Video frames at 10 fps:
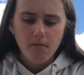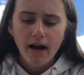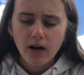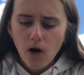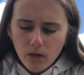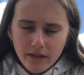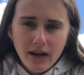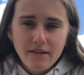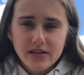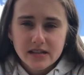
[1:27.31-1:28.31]
My goal in
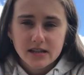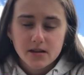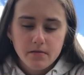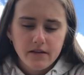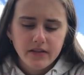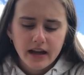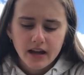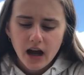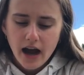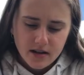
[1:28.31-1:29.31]
life isn't to be
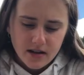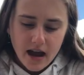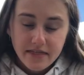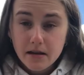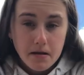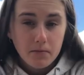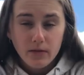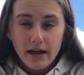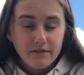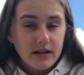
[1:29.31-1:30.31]
vegan. I think
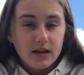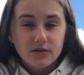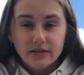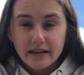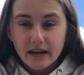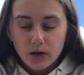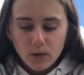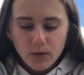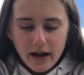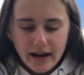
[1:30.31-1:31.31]
people that are vegan are really
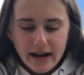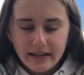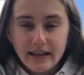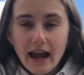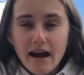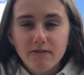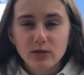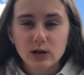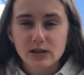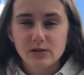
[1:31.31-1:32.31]
cool and they
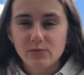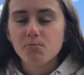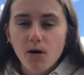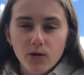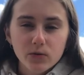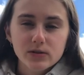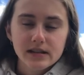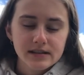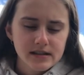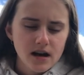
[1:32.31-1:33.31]
have lots of
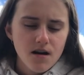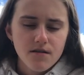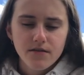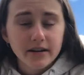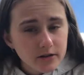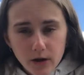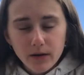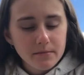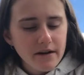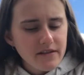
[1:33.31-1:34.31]
morals and stuff. Not, no
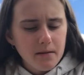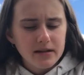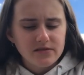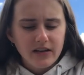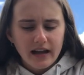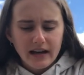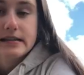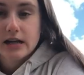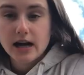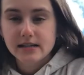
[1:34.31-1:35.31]
one in my family's vegan.
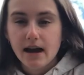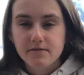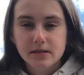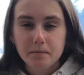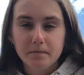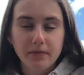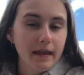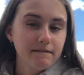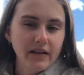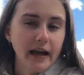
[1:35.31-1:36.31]
It's nice to have some
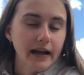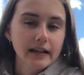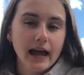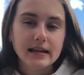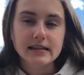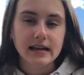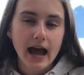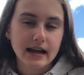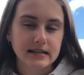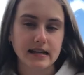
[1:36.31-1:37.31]
vegan like
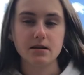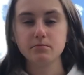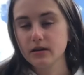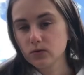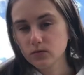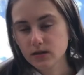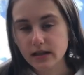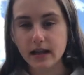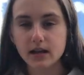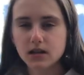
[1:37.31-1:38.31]
snacks and
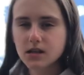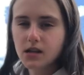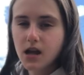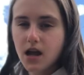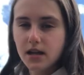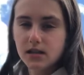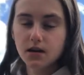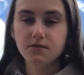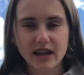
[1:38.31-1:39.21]
meals and stuff.